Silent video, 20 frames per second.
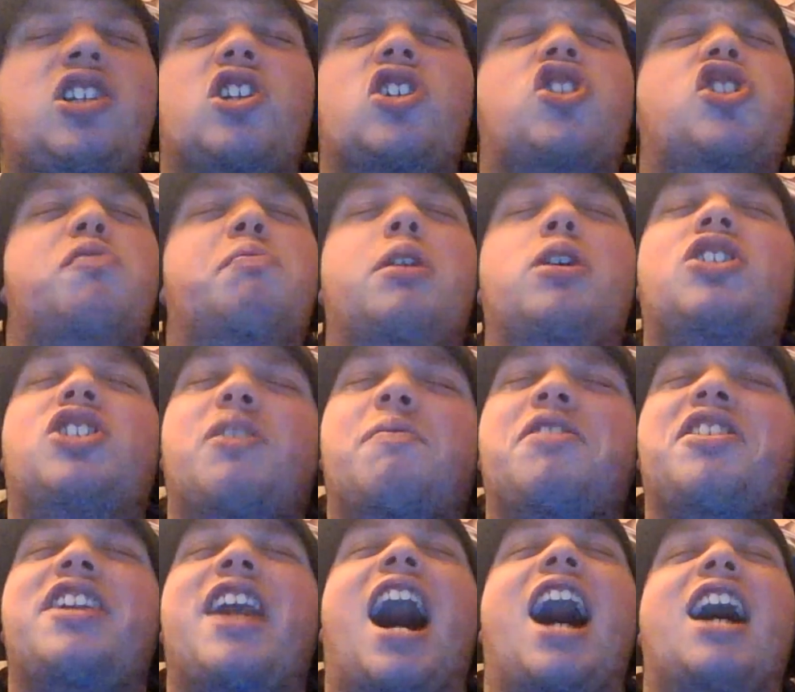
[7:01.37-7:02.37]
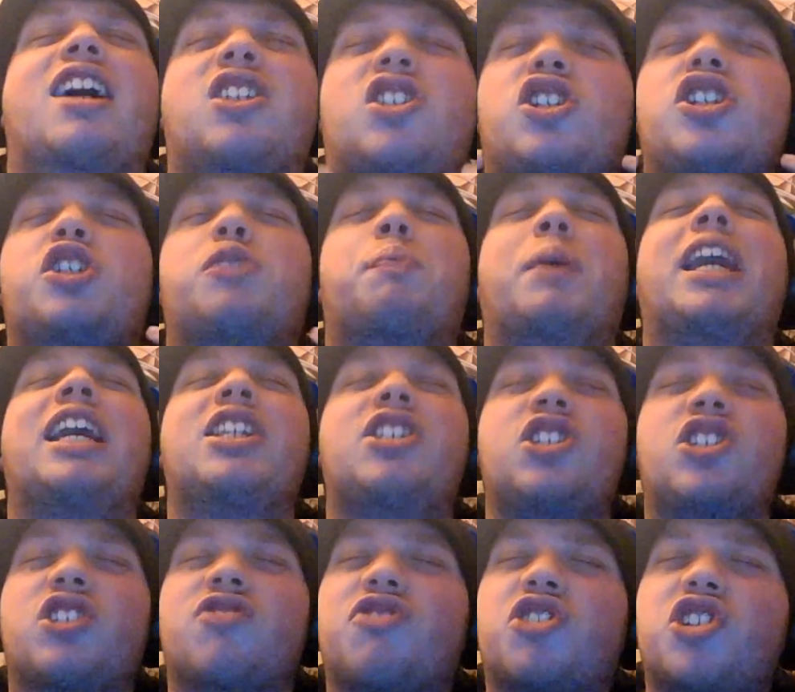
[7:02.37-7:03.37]
just the most obnoxious
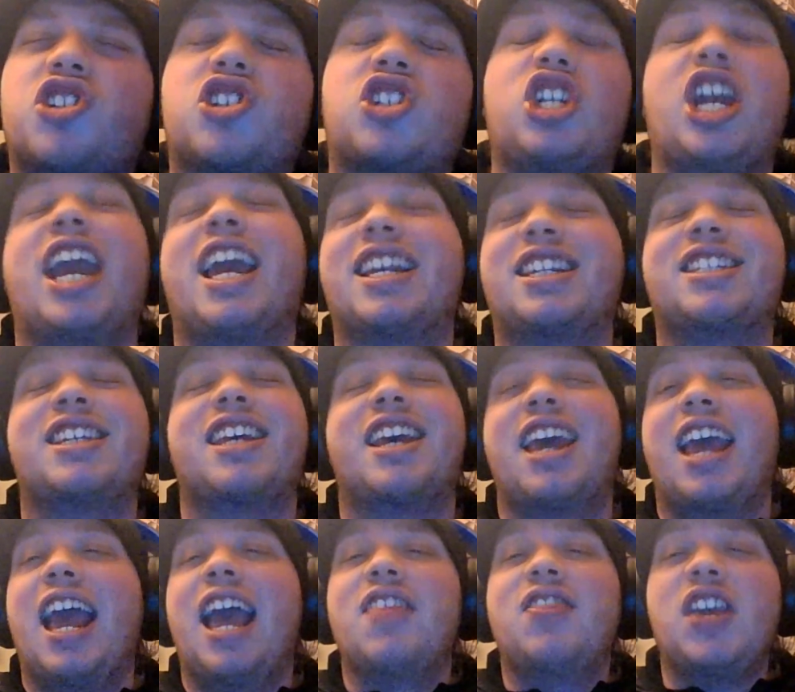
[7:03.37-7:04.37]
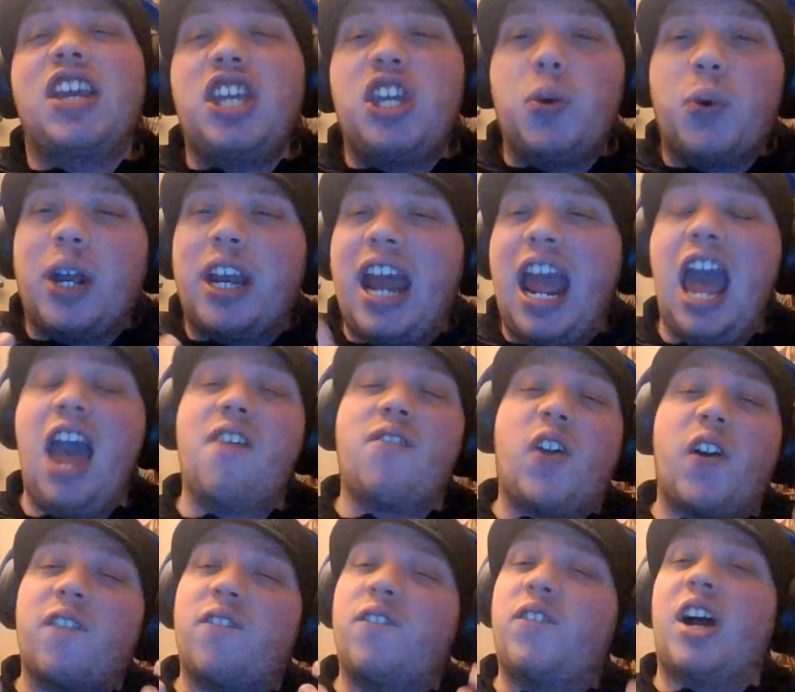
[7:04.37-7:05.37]
pieces of shit that you can
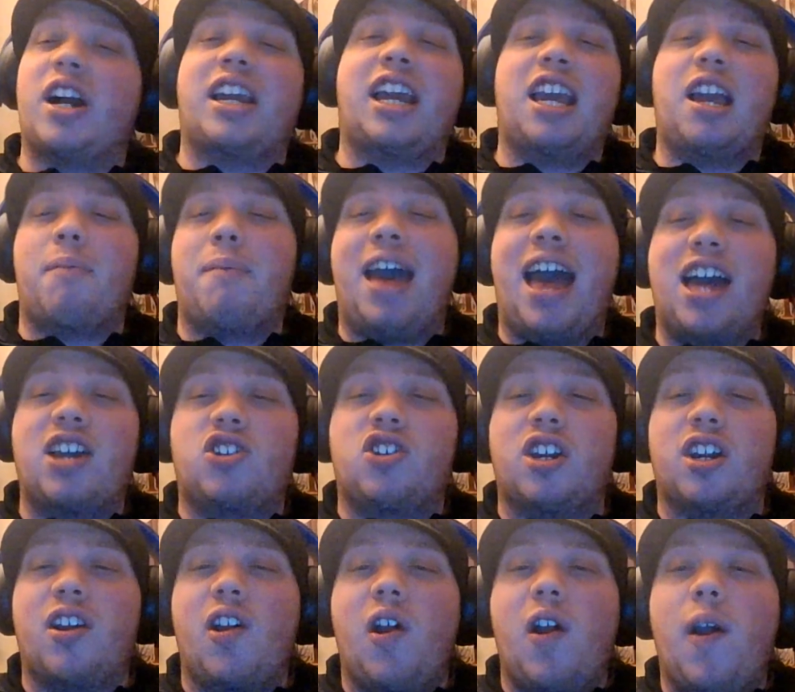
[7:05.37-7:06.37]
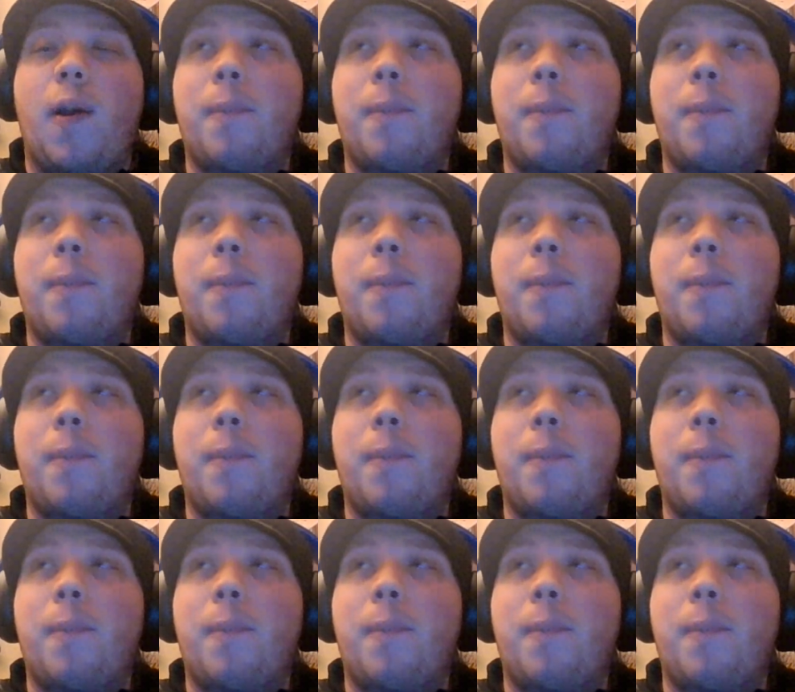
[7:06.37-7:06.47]
ever fucking imagine.